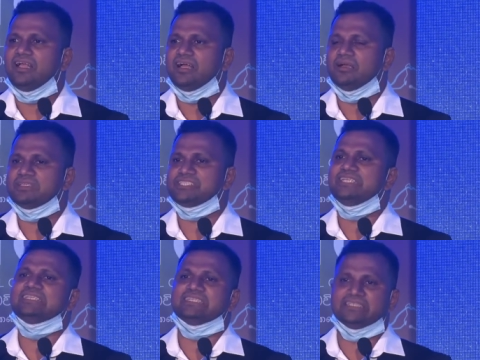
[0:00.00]
a uh,
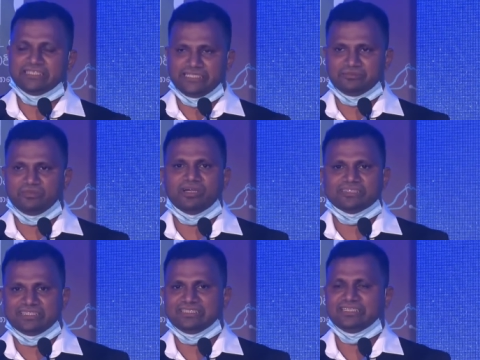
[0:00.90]
machine learning
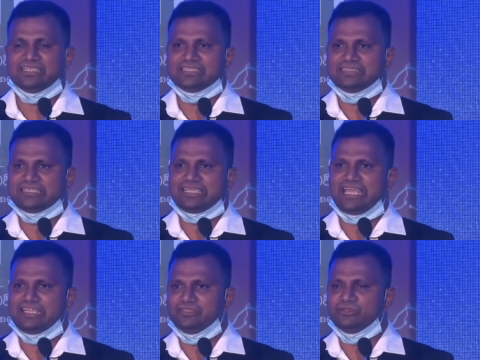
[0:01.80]
model that
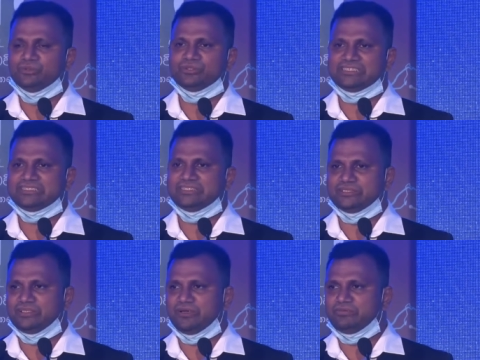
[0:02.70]
can use you
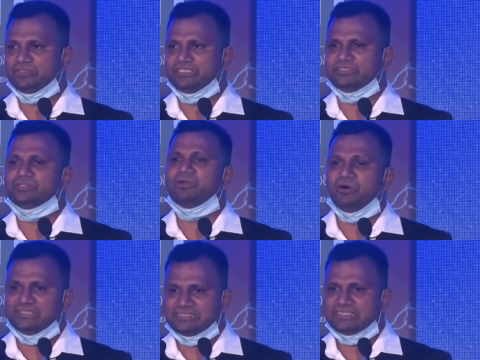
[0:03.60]
know, for the
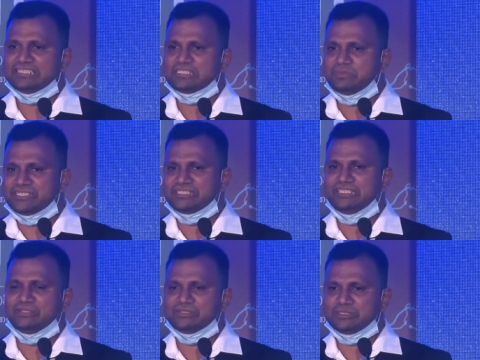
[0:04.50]
drones,
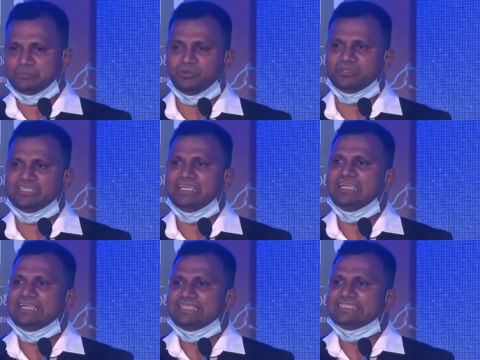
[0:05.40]
especially to support
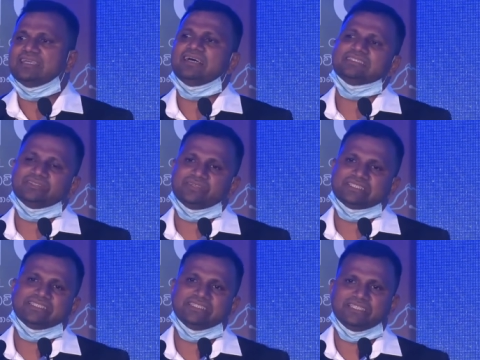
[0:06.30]
disaster
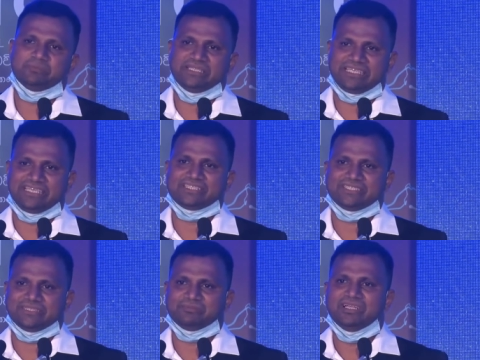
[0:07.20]
resilient
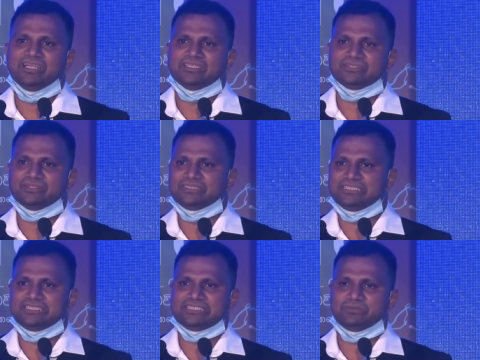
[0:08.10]
application. So
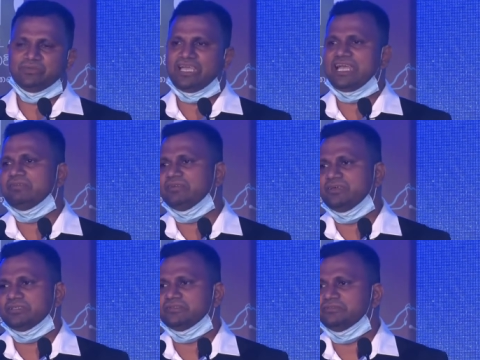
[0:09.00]
since we have a
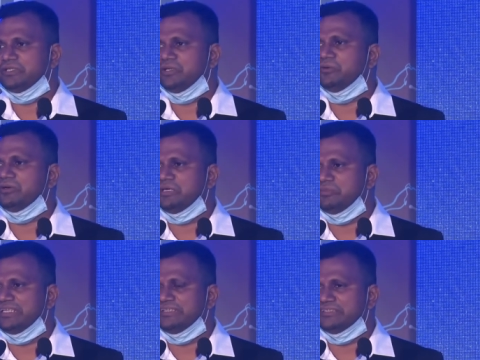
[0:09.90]
lot of, you know, I
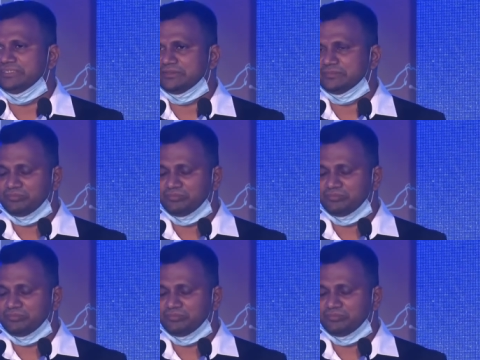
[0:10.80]
mean, uh,